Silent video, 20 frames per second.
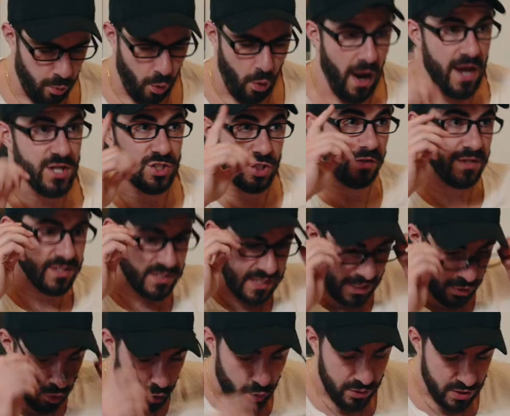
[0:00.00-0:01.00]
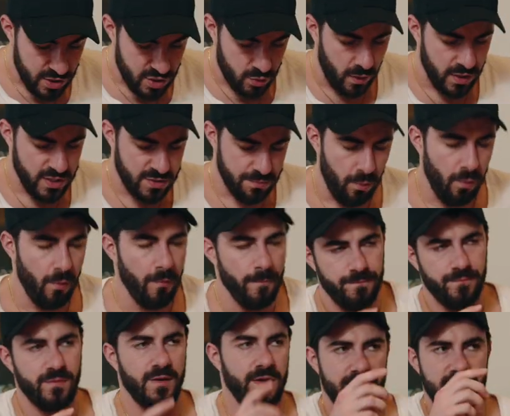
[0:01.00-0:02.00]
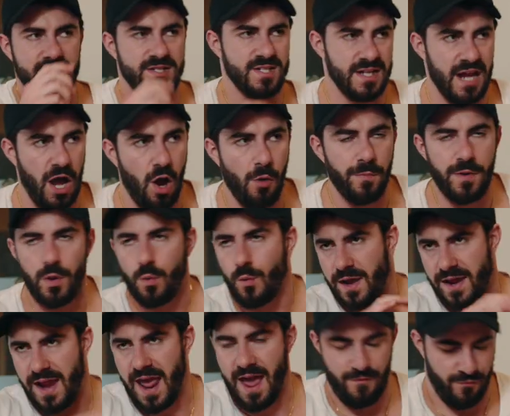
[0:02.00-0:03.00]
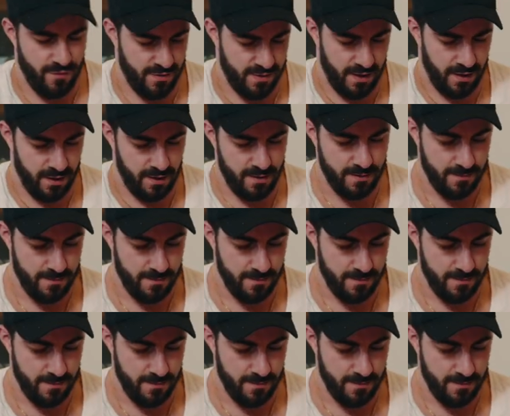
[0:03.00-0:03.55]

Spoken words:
bro, I saw this guy do this once, bro. This is gonna help me win everything.